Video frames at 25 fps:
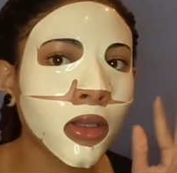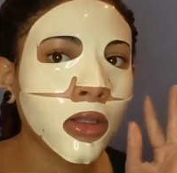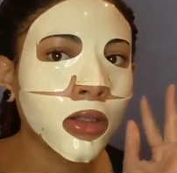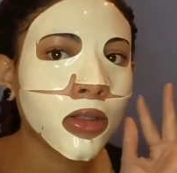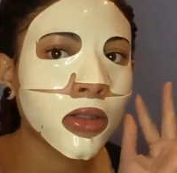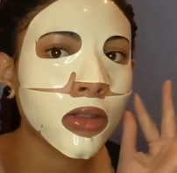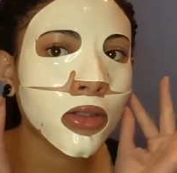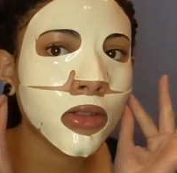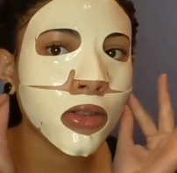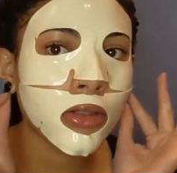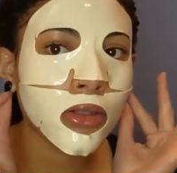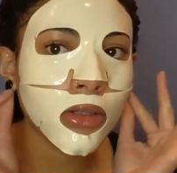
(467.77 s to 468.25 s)

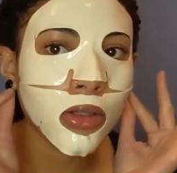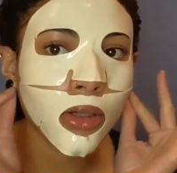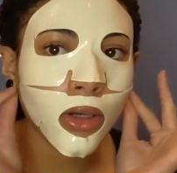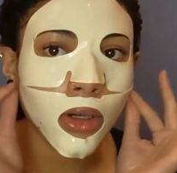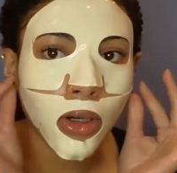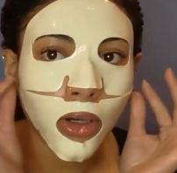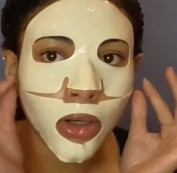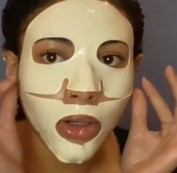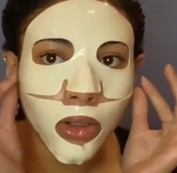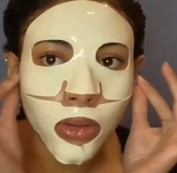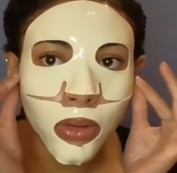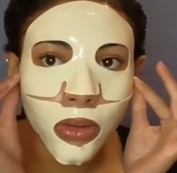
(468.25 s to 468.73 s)

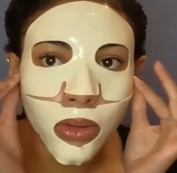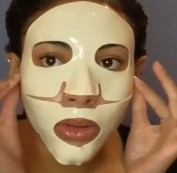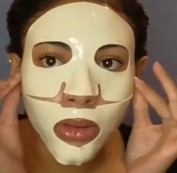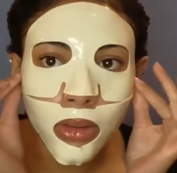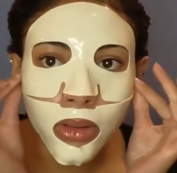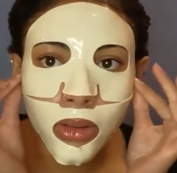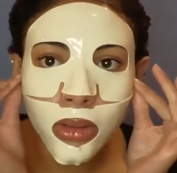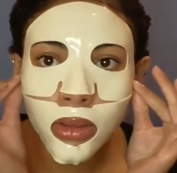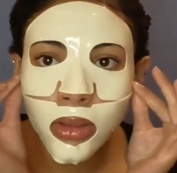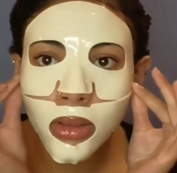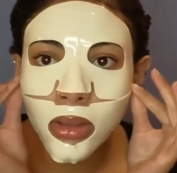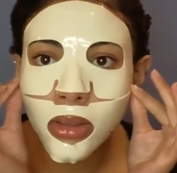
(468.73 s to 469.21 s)
So
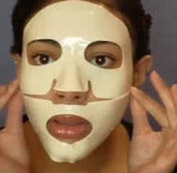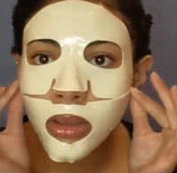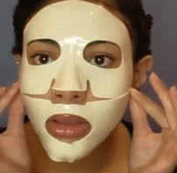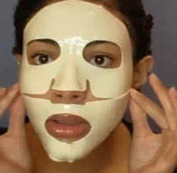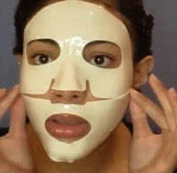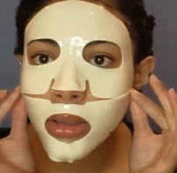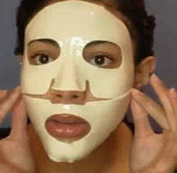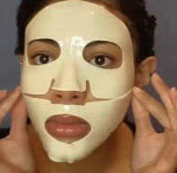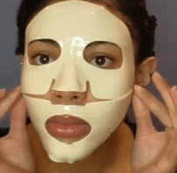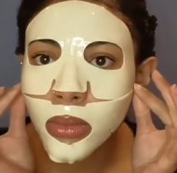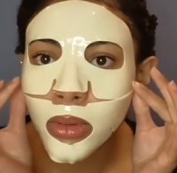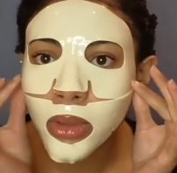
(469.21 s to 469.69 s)

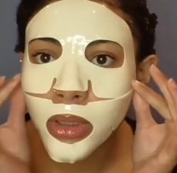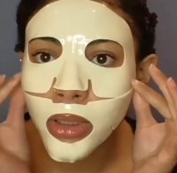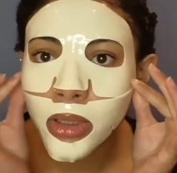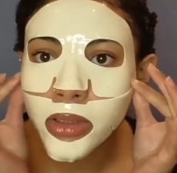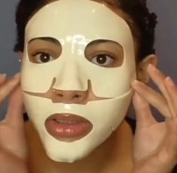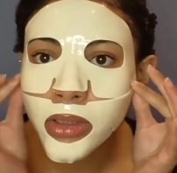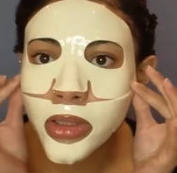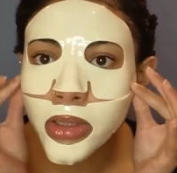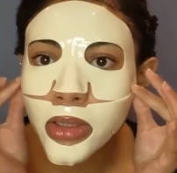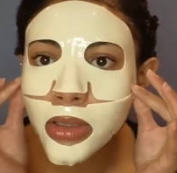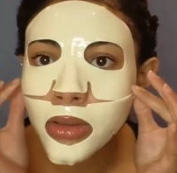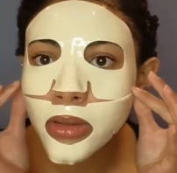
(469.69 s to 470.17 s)

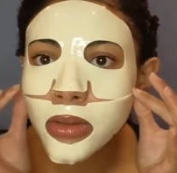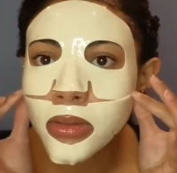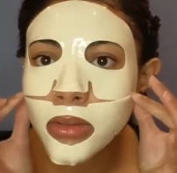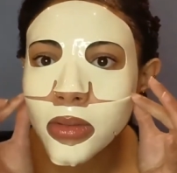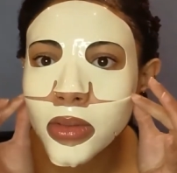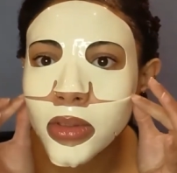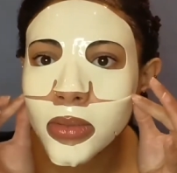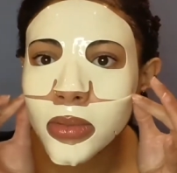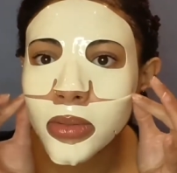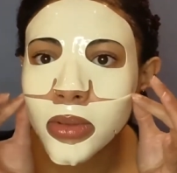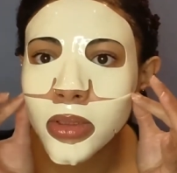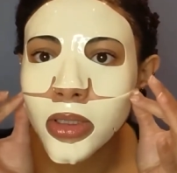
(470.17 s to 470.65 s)
what
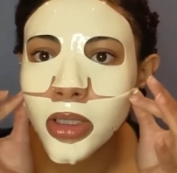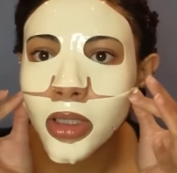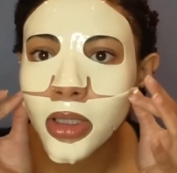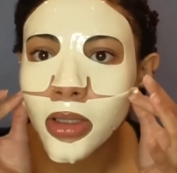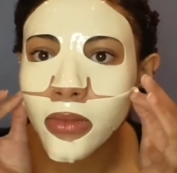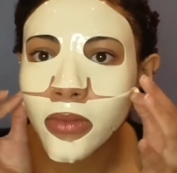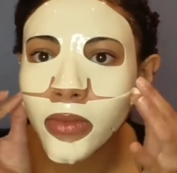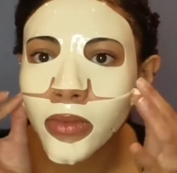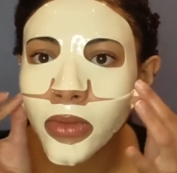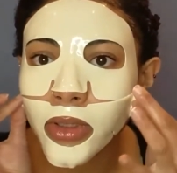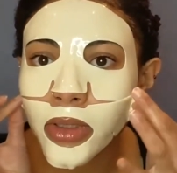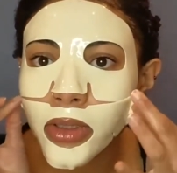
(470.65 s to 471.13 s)
was put
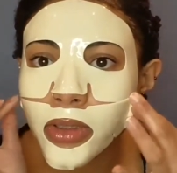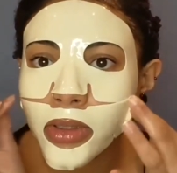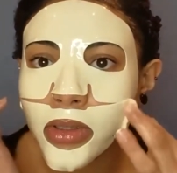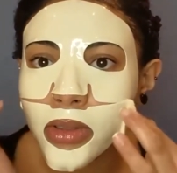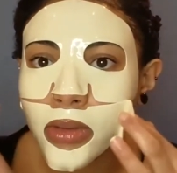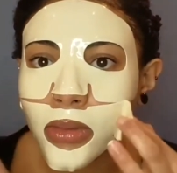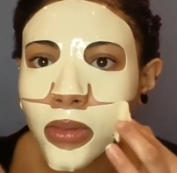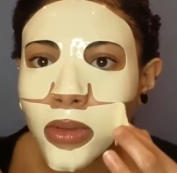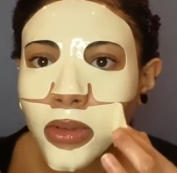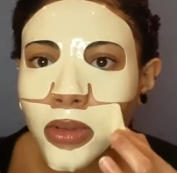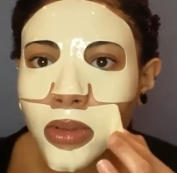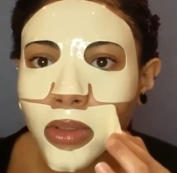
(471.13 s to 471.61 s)
on
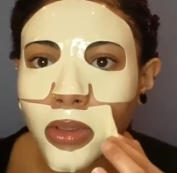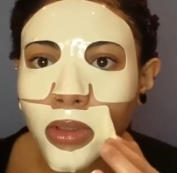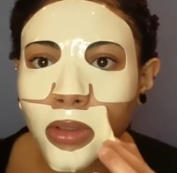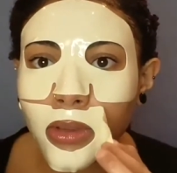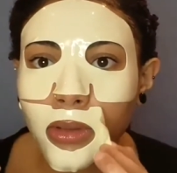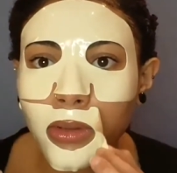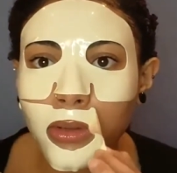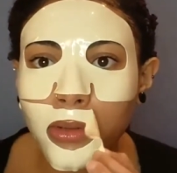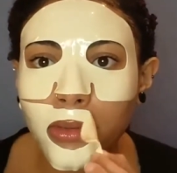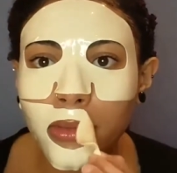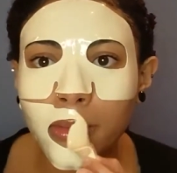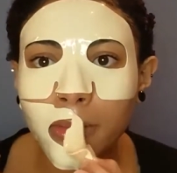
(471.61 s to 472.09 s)
first was
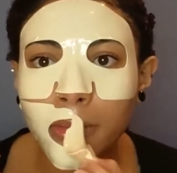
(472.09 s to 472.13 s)
here.